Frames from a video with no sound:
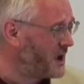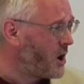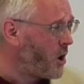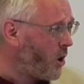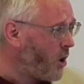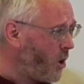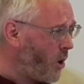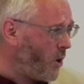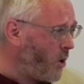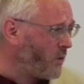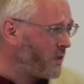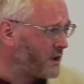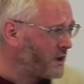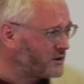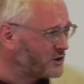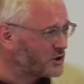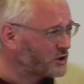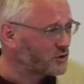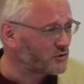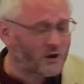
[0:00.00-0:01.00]
All those
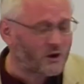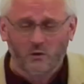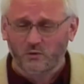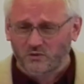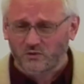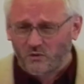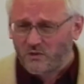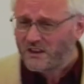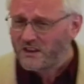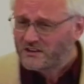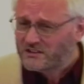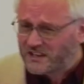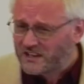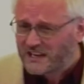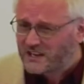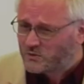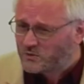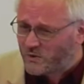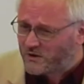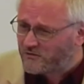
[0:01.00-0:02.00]
struggles, all those
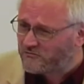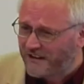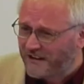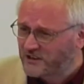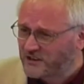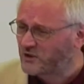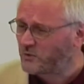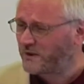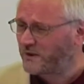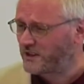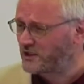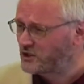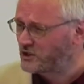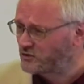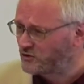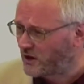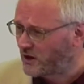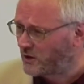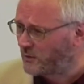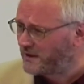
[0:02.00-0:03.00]
things we wrestle with and
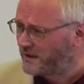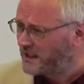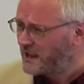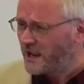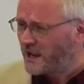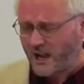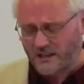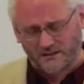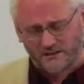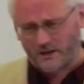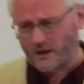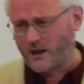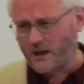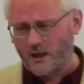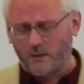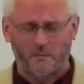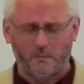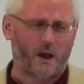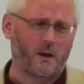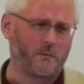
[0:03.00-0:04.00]
struggle with. I don't know,
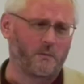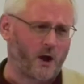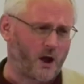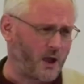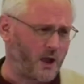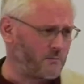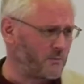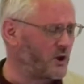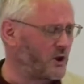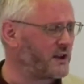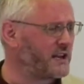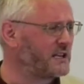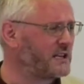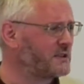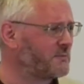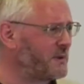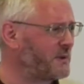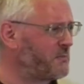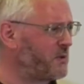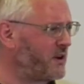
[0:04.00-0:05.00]
I'm, I'm learning
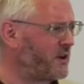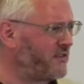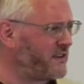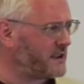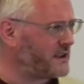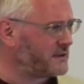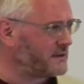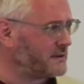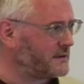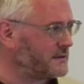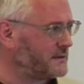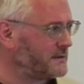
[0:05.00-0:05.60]
to be perfect.